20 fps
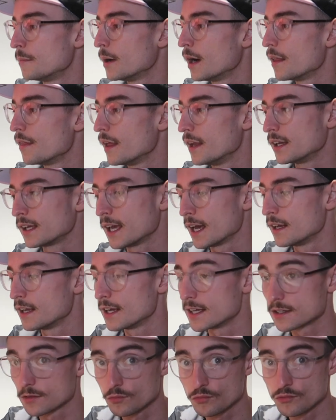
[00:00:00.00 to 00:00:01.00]
but then again,
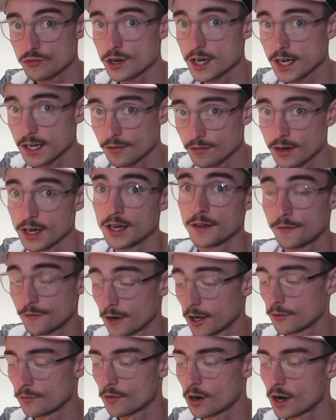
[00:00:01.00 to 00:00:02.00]
it is a really, really
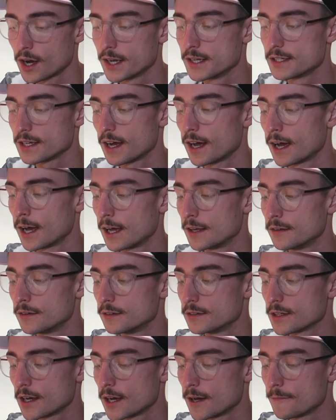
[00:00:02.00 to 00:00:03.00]
fun ride,
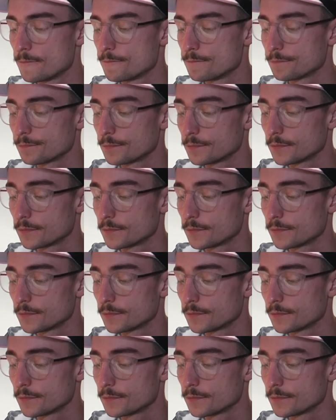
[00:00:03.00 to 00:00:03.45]
and um,